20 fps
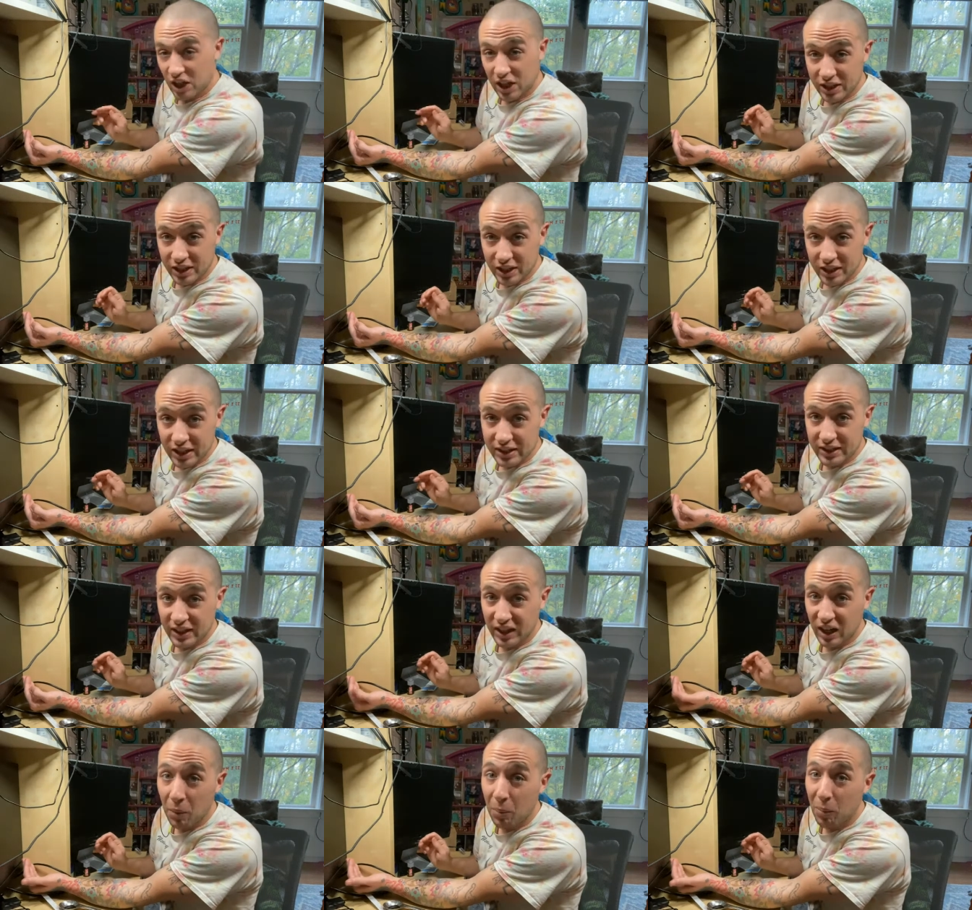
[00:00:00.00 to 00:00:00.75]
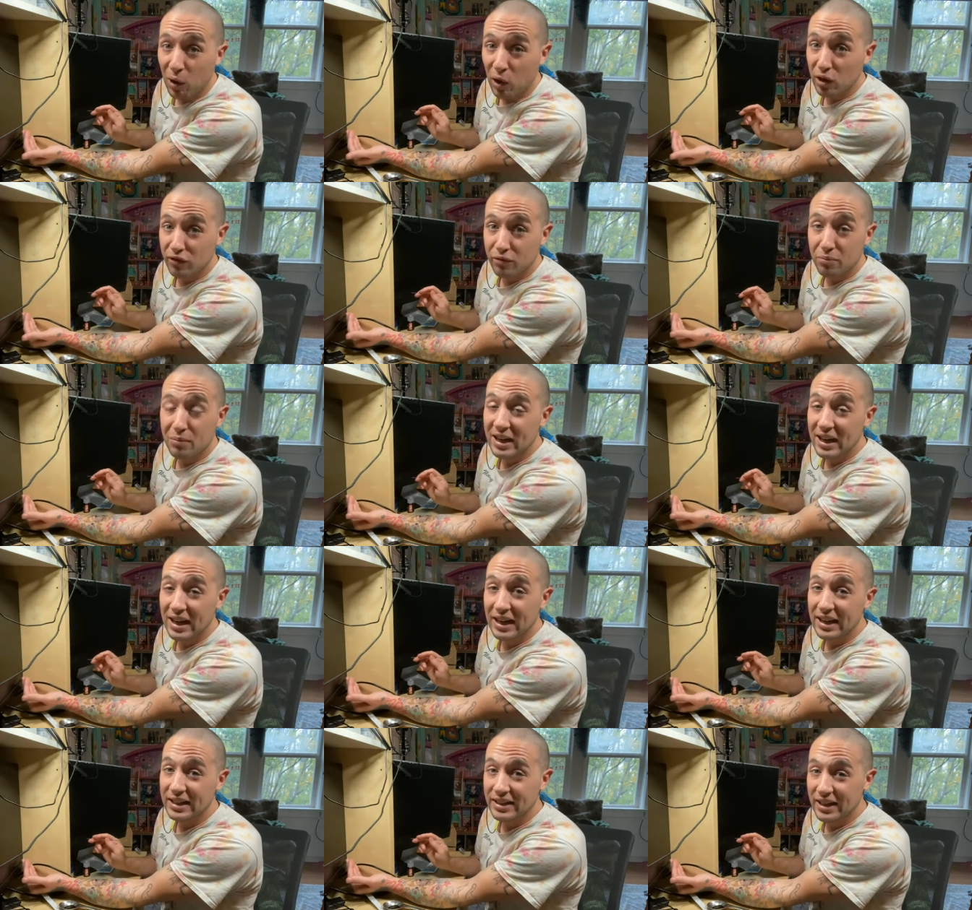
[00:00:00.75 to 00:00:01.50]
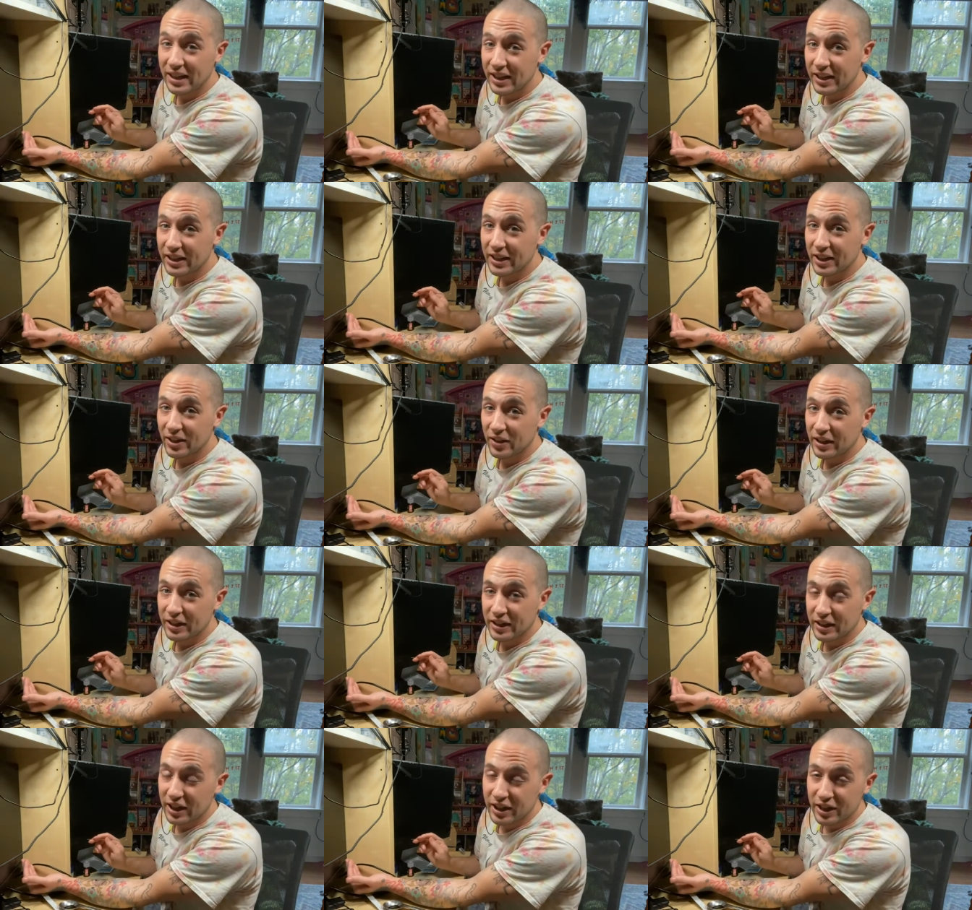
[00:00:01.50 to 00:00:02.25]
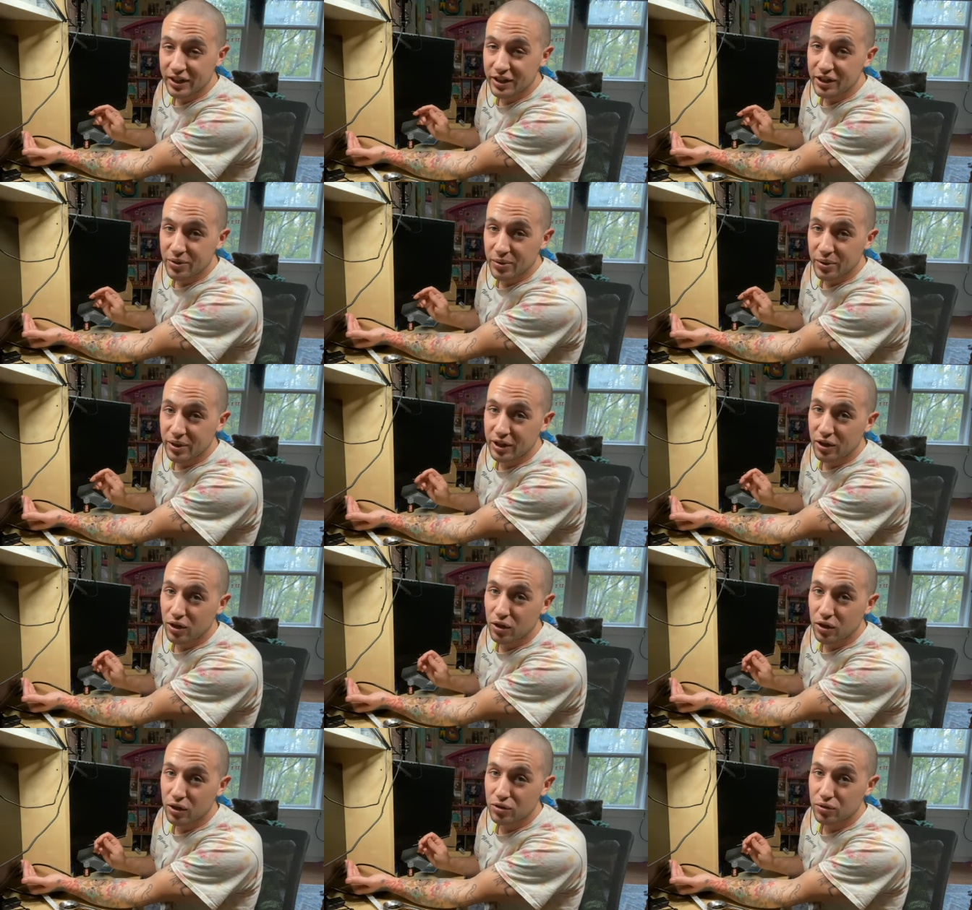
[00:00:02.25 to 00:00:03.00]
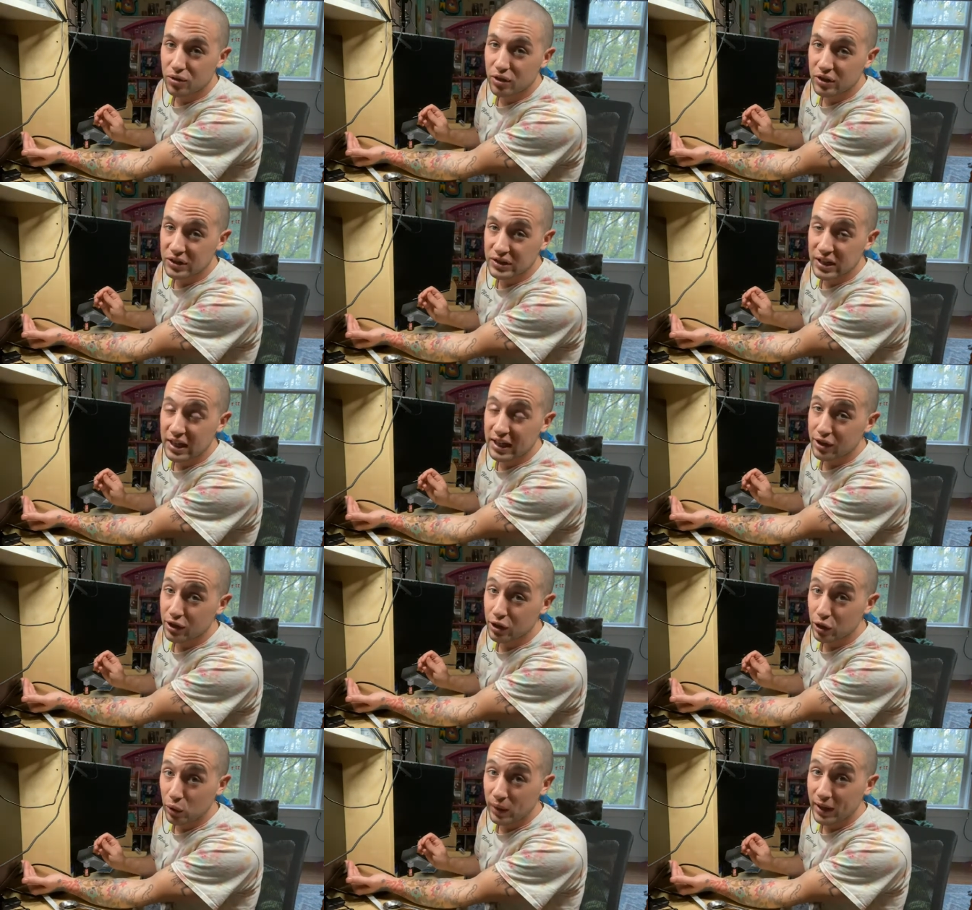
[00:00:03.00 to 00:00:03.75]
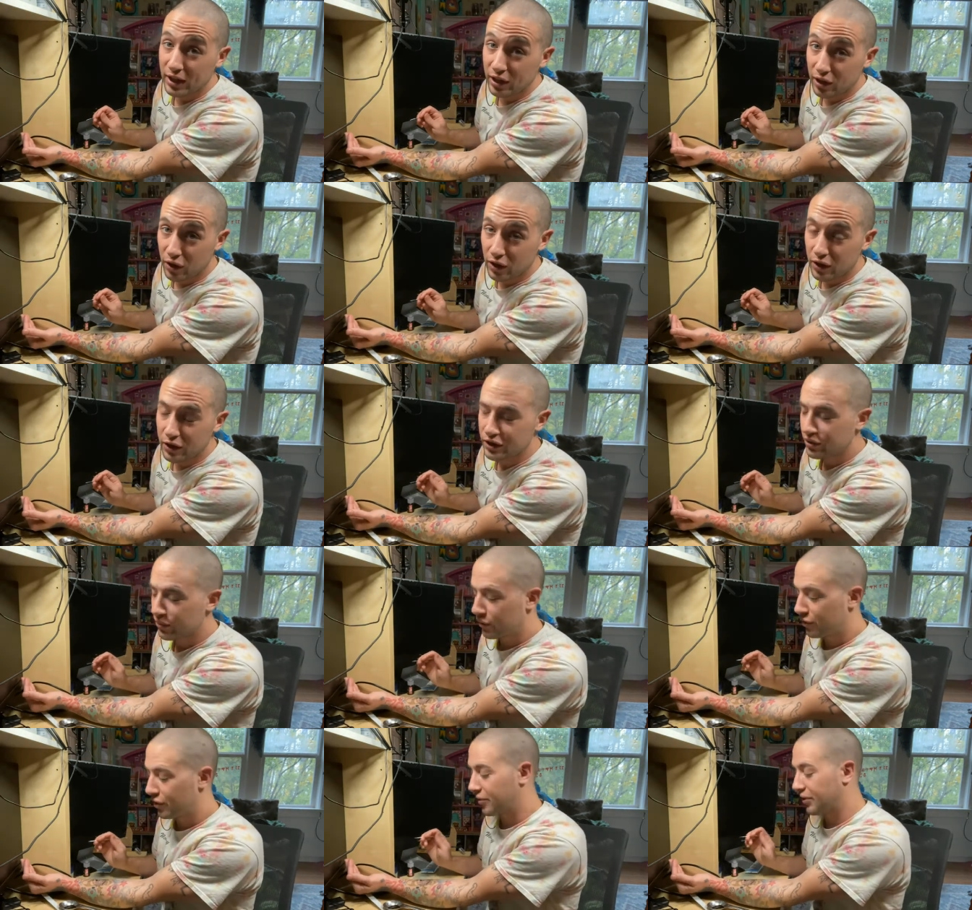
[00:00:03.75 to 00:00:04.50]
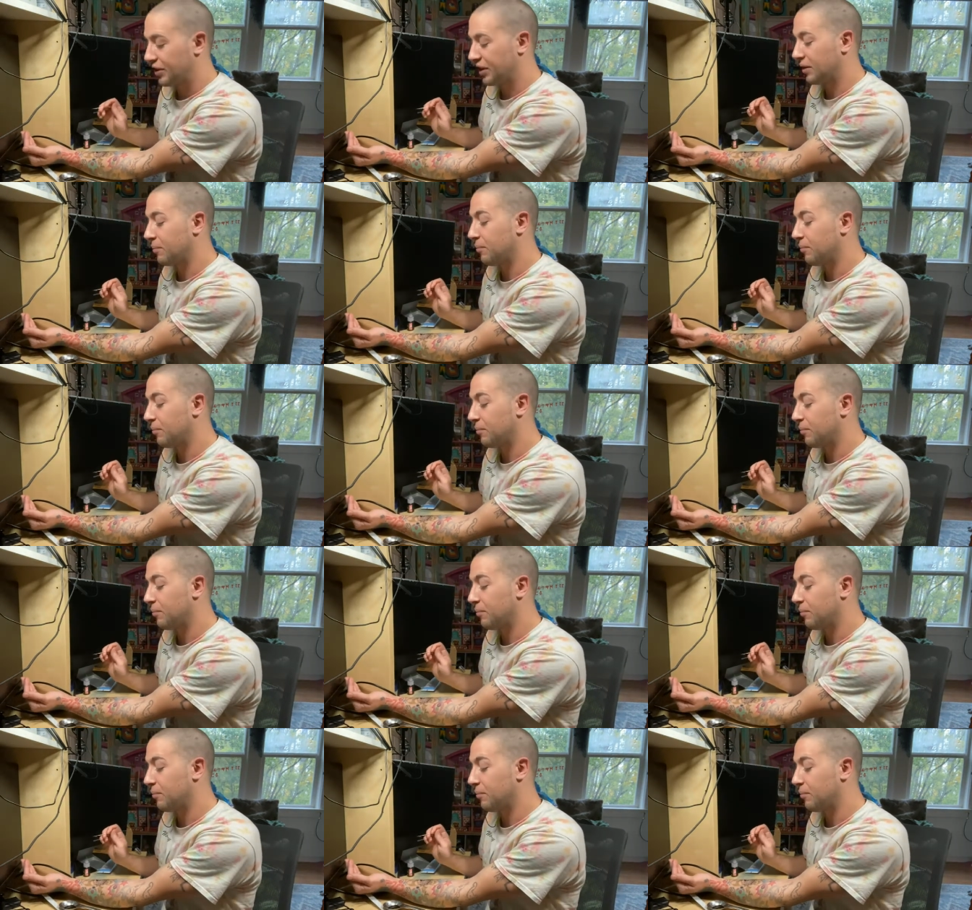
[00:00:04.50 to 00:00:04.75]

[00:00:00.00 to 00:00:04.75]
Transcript: that that's like a part of my identity or anything. I didn't do any hard drugs like the great cons were doing.